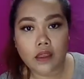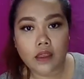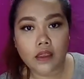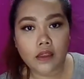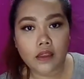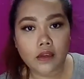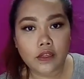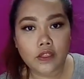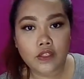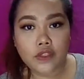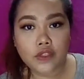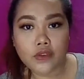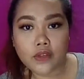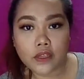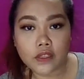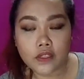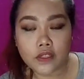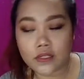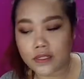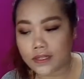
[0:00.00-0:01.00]
And as you
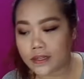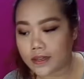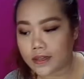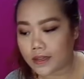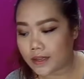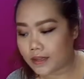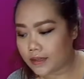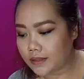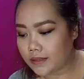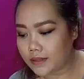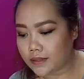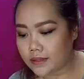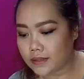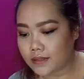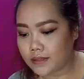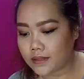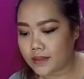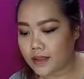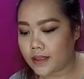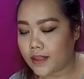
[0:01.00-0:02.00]
can see,
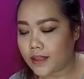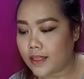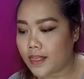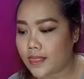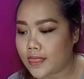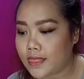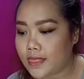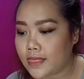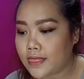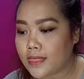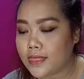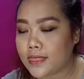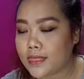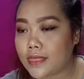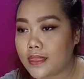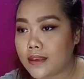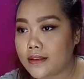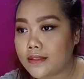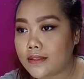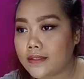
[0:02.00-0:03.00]
guys,
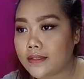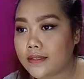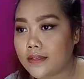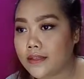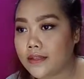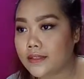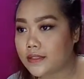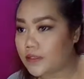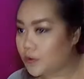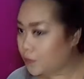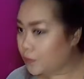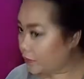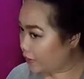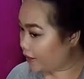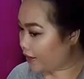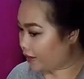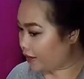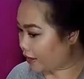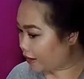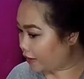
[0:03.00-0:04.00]
this is the
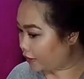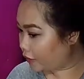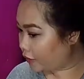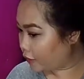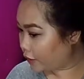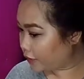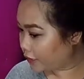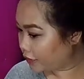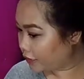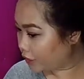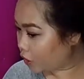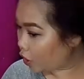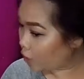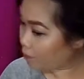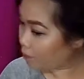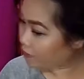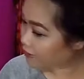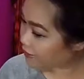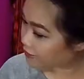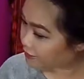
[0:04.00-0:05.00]
way I look in the
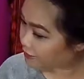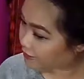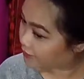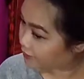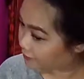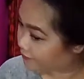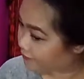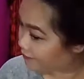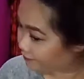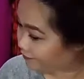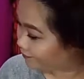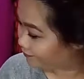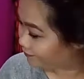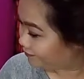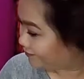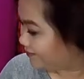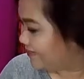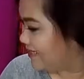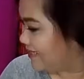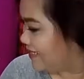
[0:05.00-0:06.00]
office.
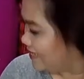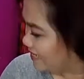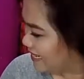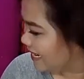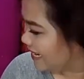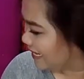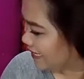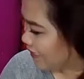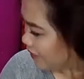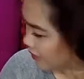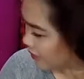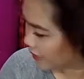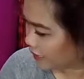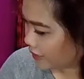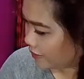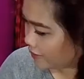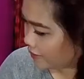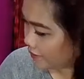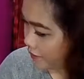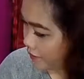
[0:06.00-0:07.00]
Ah, okay.